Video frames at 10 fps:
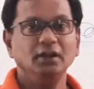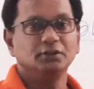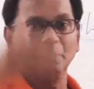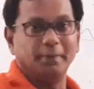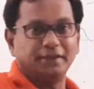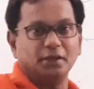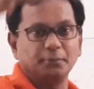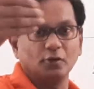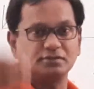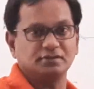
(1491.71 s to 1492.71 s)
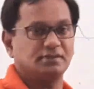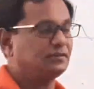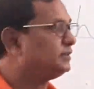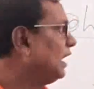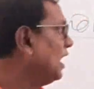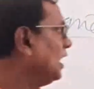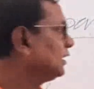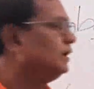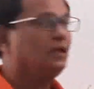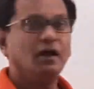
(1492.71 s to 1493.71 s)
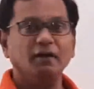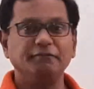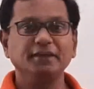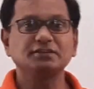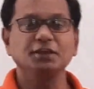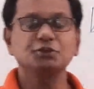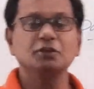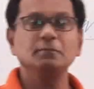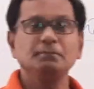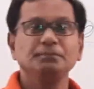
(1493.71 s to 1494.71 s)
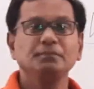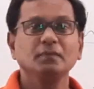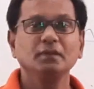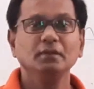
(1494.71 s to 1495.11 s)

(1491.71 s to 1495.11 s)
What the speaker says: So major processes are affixation,